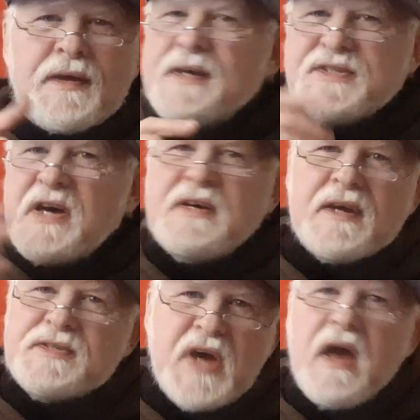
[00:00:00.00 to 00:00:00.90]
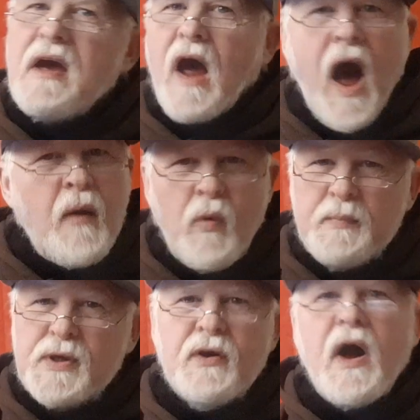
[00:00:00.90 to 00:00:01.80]
he's saying, I will
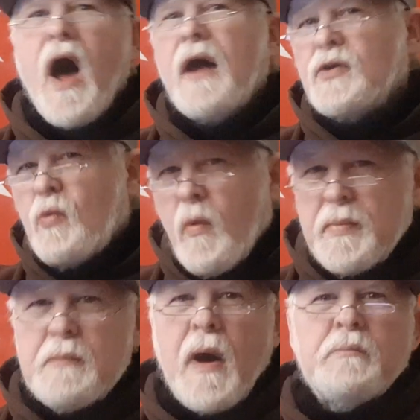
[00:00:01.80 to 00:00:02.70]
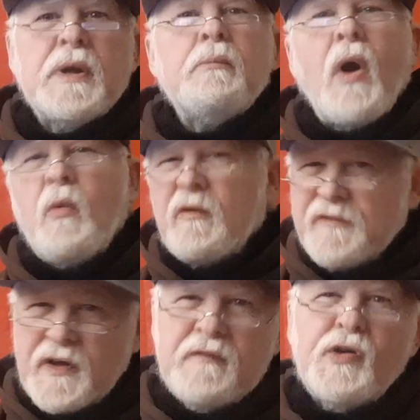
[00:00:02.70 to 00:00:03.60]
be your God, you will be my people, I will
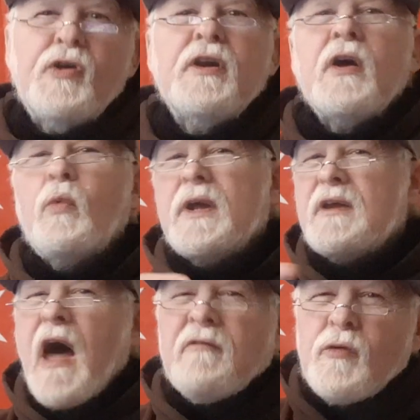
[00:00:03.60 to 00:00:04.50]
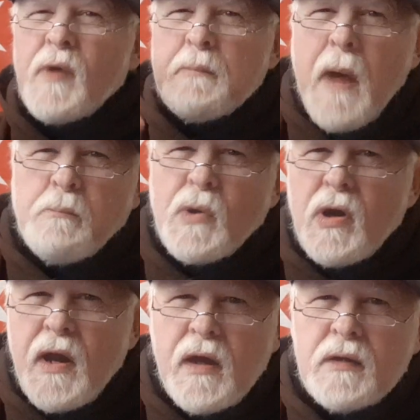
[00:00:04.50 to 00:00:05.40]
forgive your iniquity, never
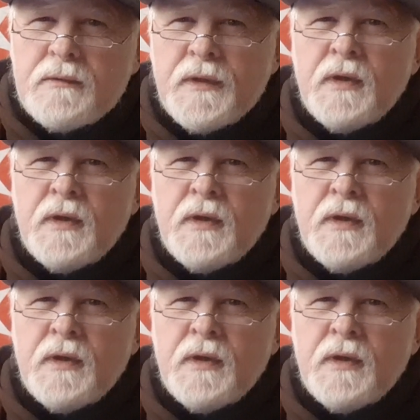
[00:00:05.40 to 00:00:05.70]
remember it.